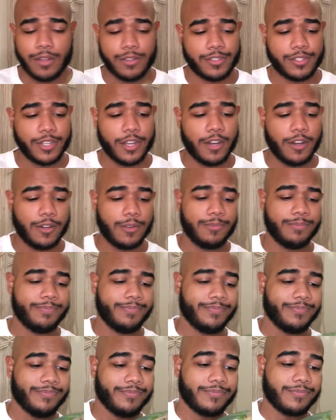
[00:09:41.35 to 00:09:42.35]
So
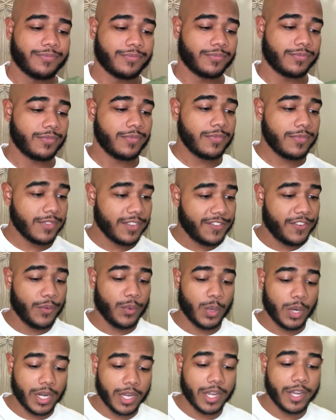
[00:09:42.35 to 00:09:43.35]
if you
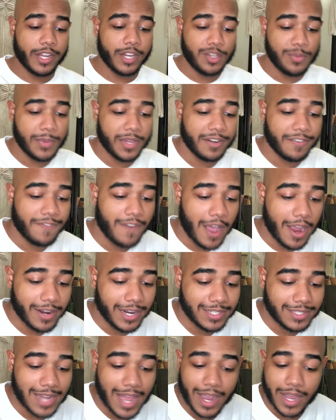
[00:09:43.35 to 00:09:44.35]
want a good humidifier
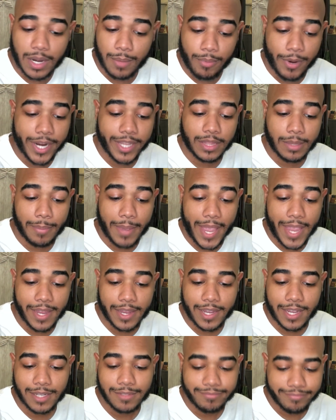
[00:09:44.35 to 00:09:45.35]
that's not gonna break the
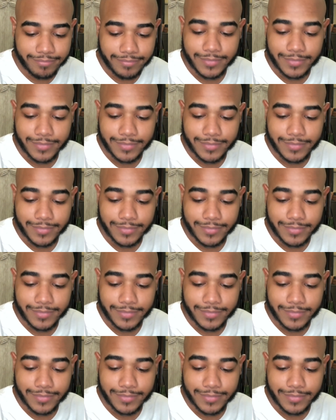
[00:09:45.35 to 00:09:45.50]
bank,